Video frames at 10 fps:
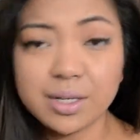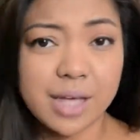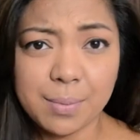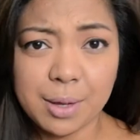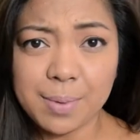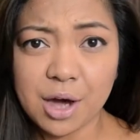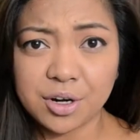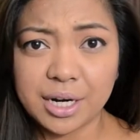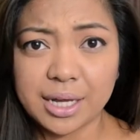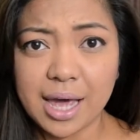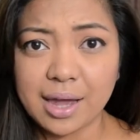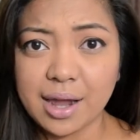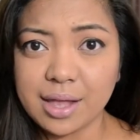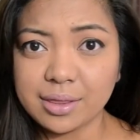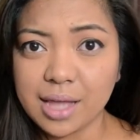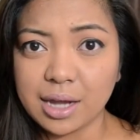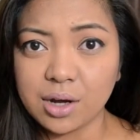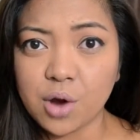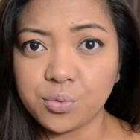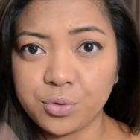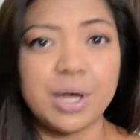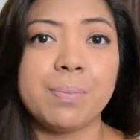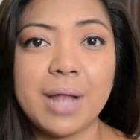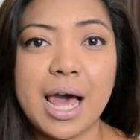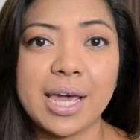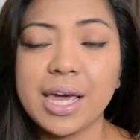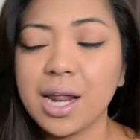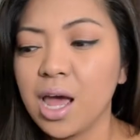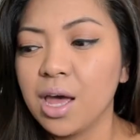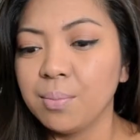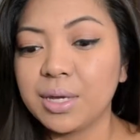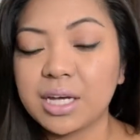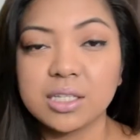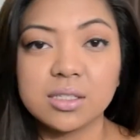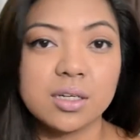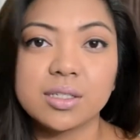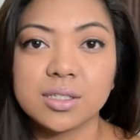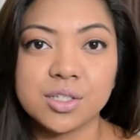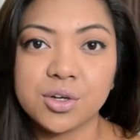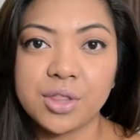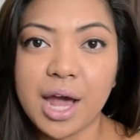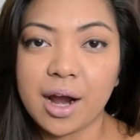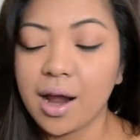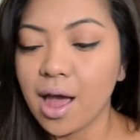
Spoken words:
get my powder again and then reapply it because it's still there.